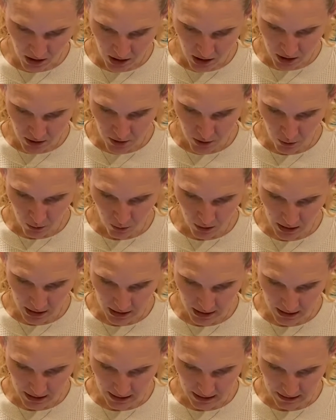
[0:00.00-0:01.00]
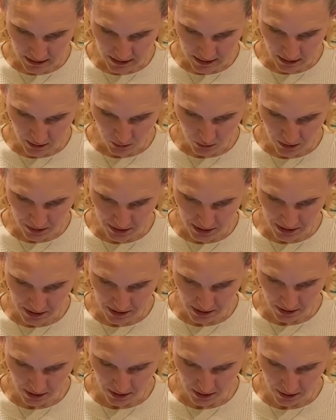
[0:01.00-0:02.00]
So one of the things that I wanted to
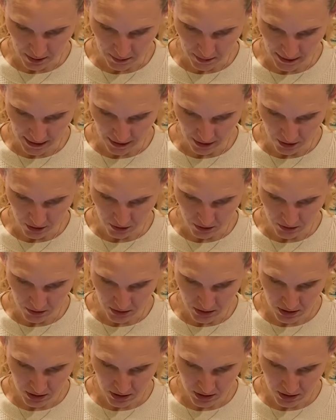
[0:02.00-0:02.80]
talk about